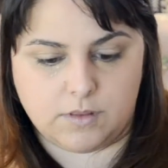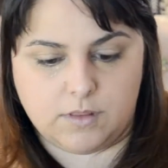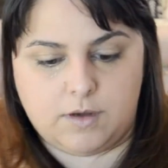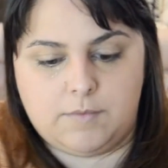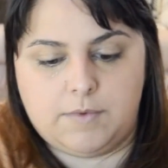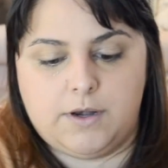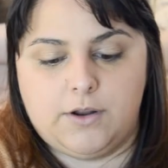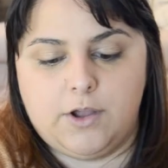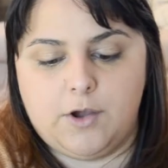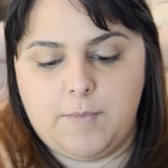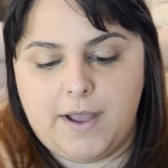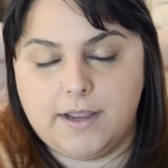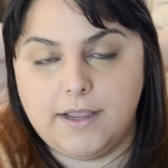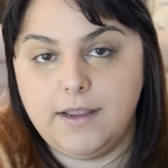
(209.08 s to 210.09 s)
Then I'm gonna go
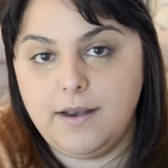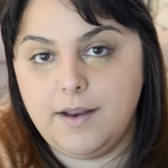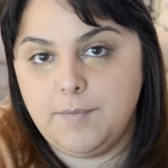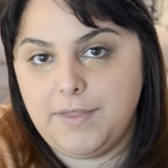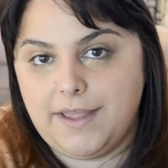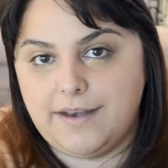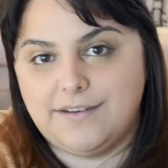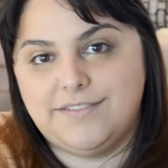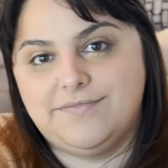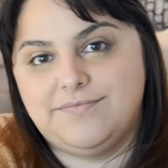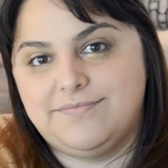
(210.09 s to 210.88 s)
back in and blend.